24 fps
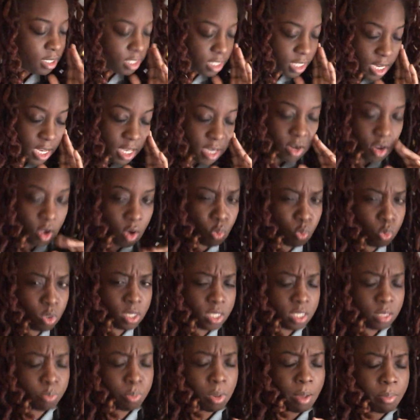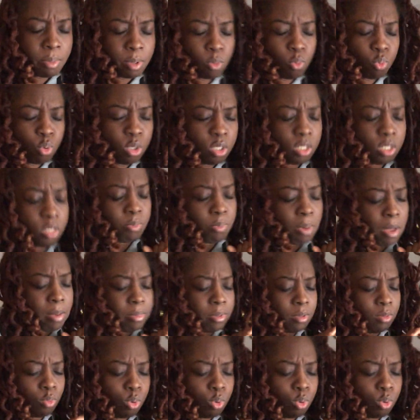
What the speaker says: channel. What's popping? What's popping?